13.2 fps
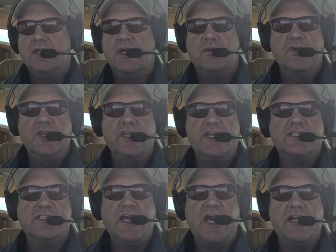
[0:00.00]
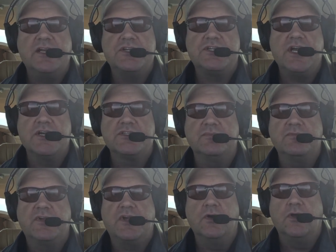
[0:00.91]
I'm really excited to share some
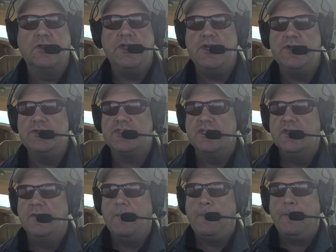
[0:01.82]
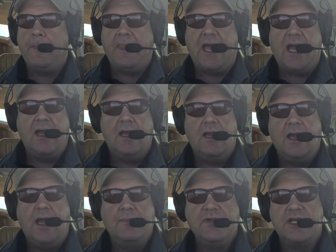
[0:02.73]
cool news.
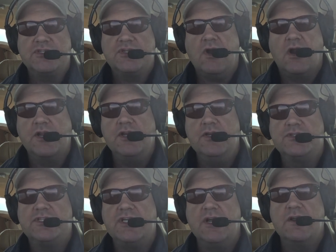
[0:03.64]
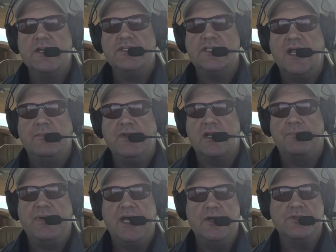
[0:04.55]
I'm going to start a new series that I'm going
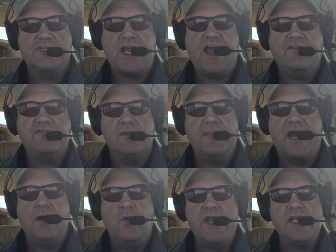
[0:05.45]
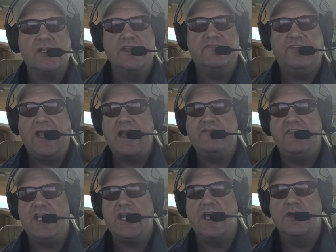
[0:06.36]
to post after my weekly flight
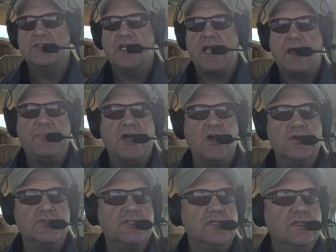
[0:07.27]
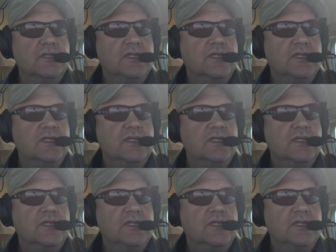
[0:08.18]
videos that I post.